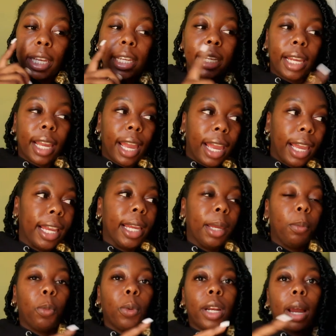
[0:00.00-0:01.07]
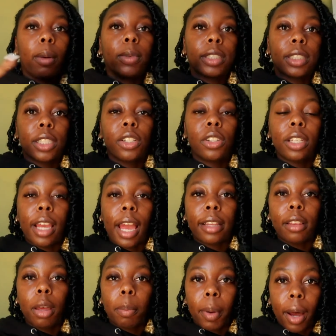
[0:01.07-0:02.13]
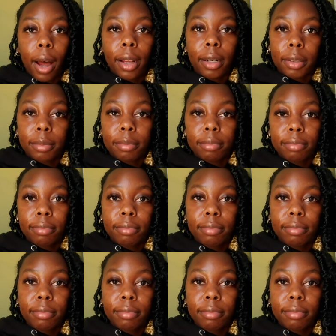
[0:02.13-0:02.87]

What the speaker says: it came when I was literally at the bottom.